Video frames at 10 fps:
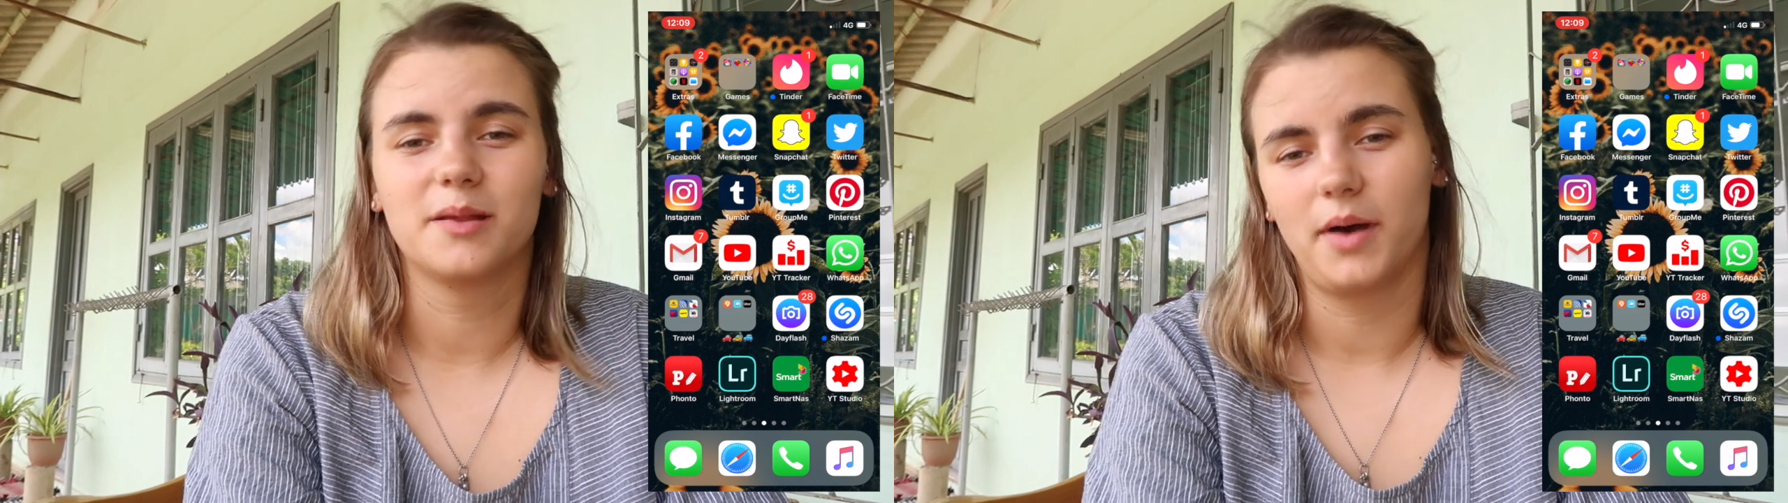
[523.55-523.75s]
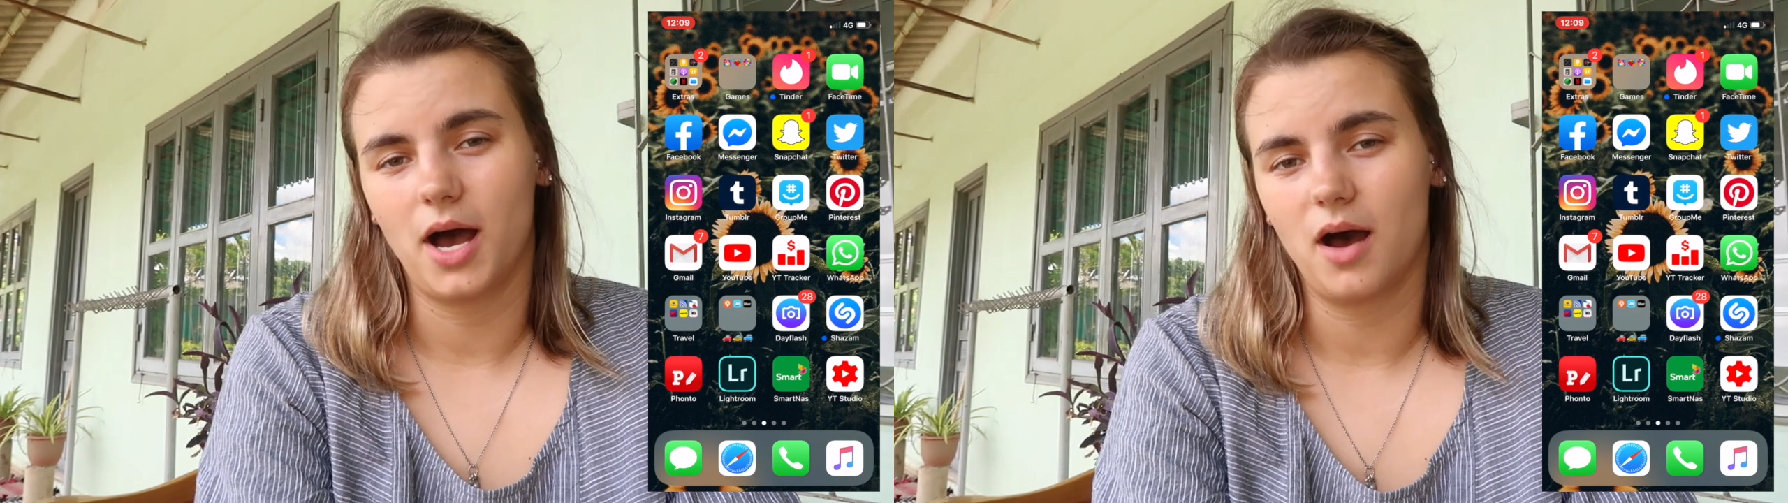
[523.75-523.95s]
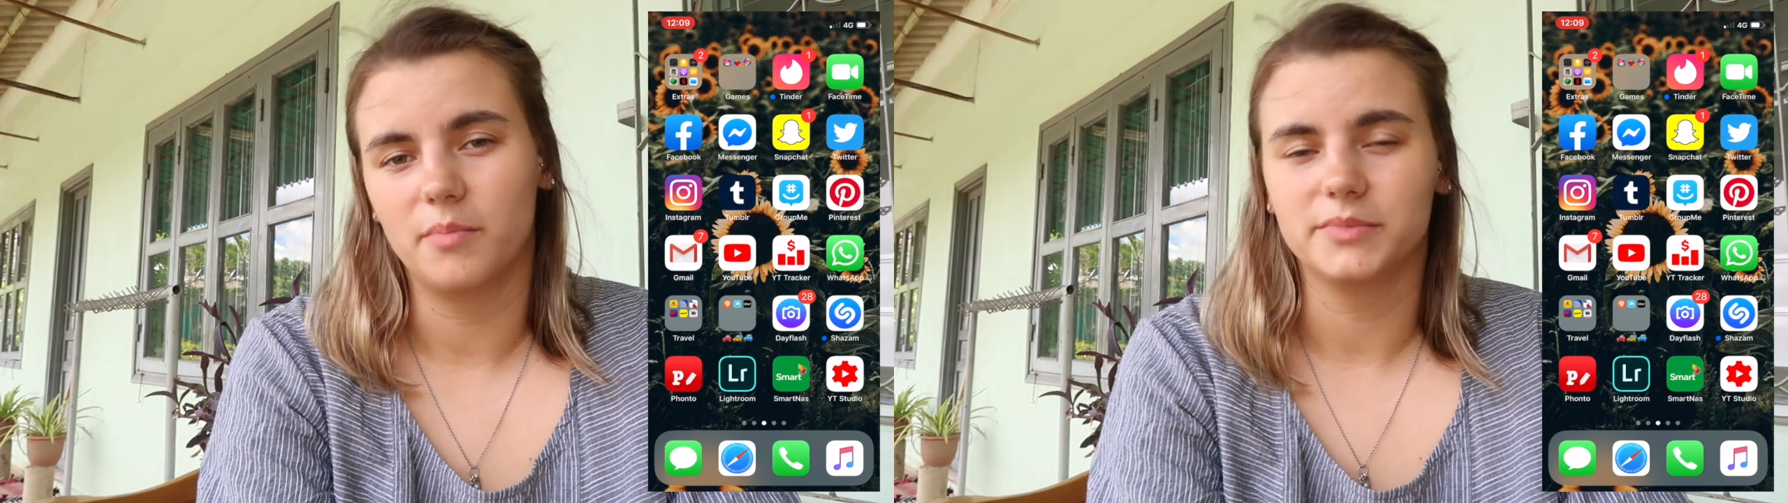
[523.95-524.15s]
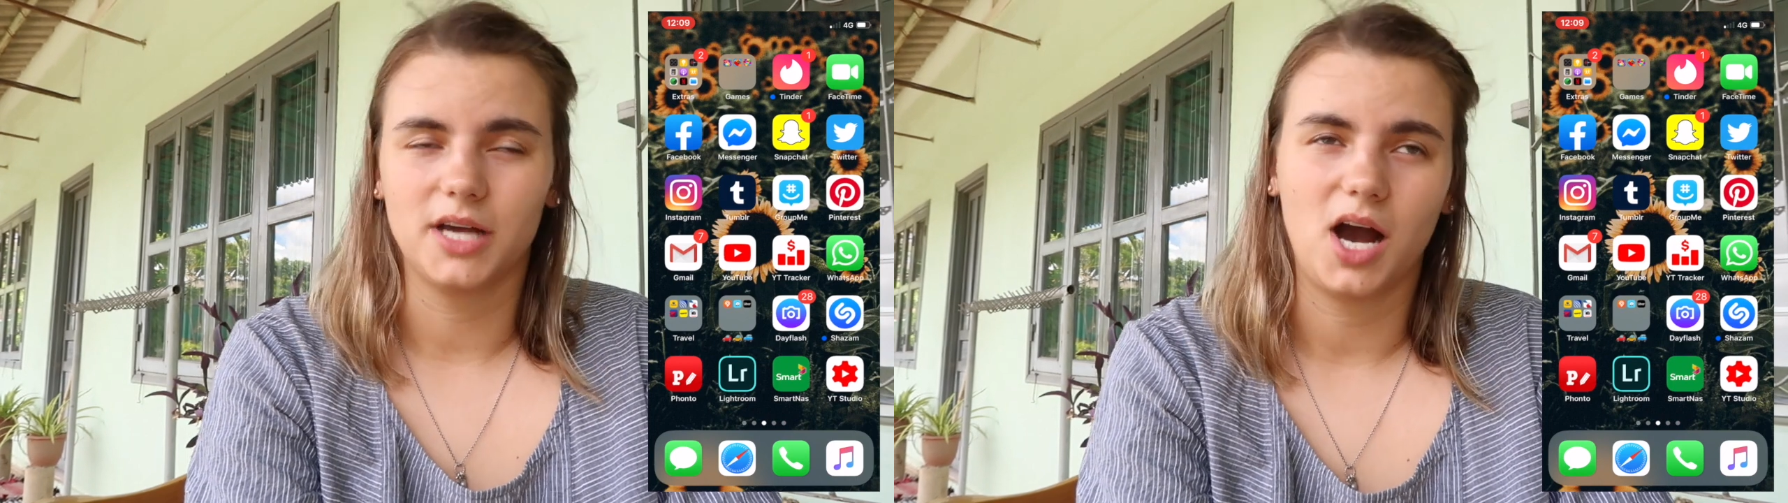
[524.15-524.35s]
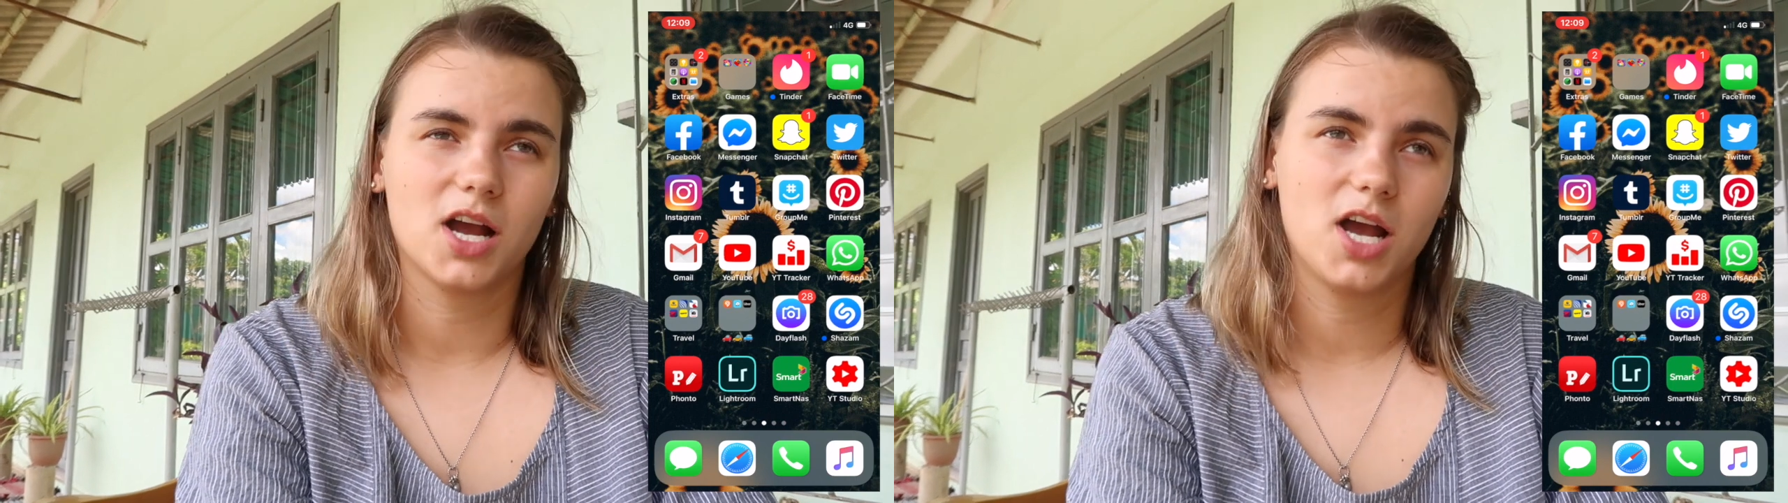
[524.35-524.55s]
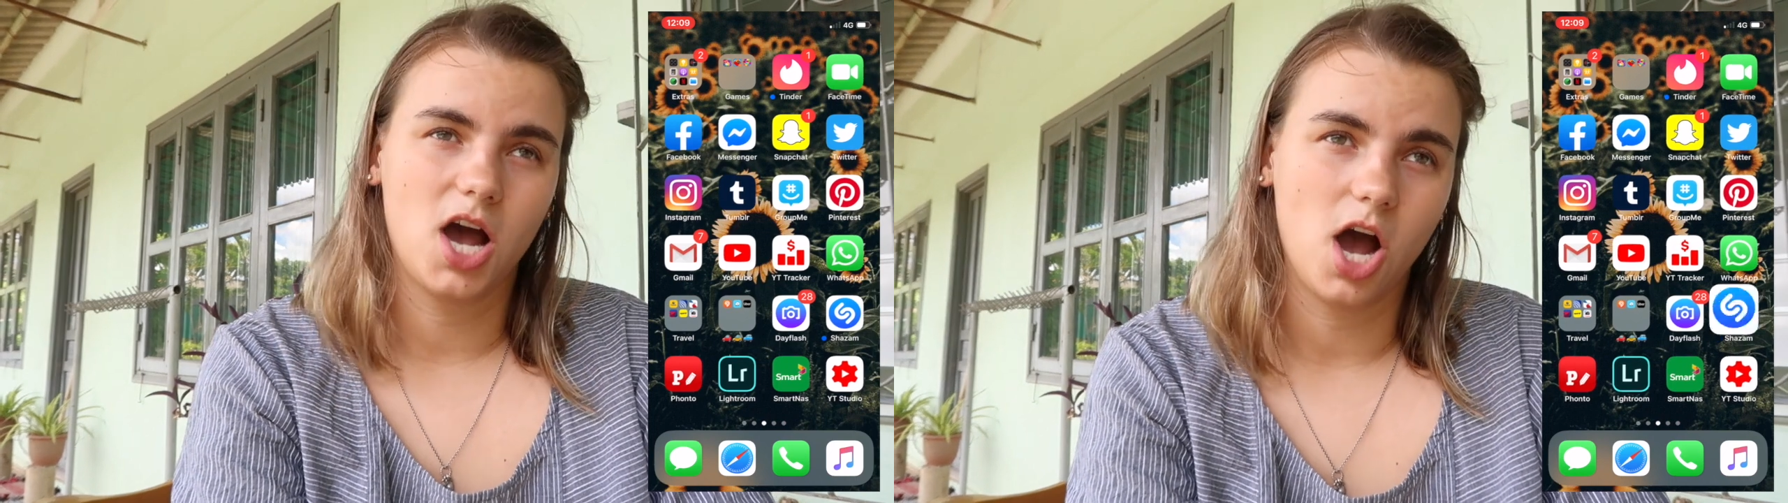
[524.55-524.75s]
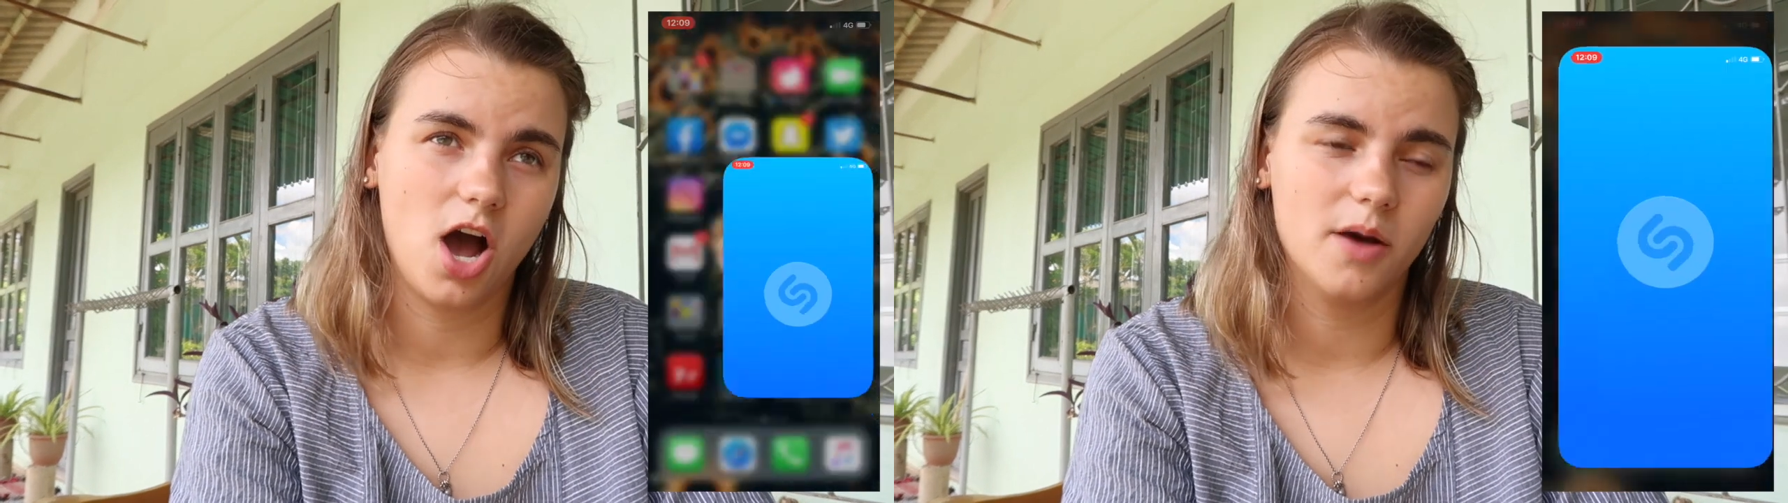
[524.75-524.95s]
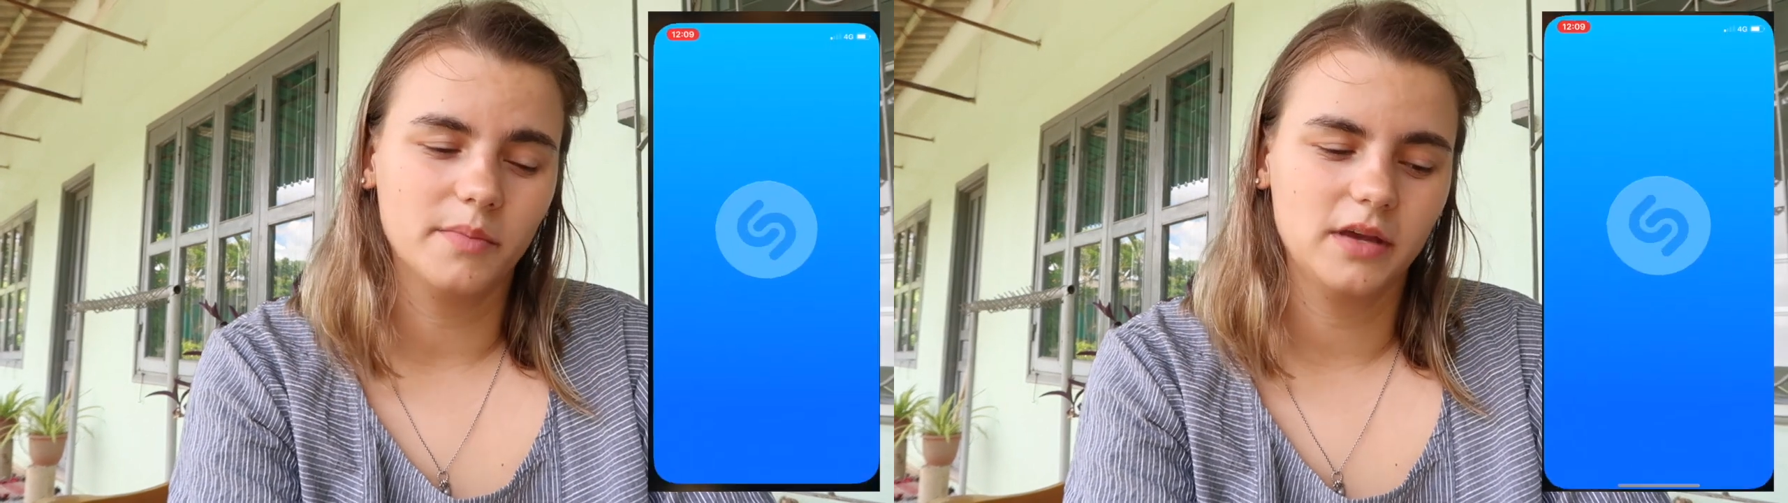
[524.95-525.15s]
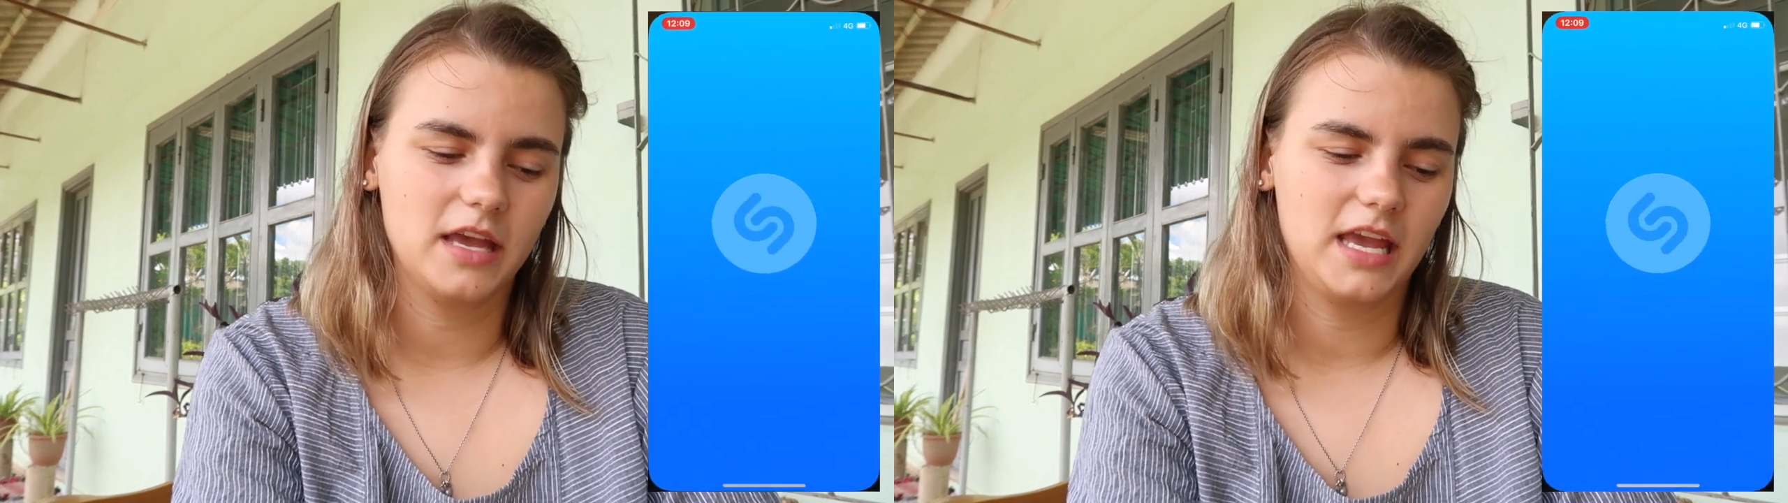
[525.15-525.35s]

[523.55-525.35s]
thebomb.com,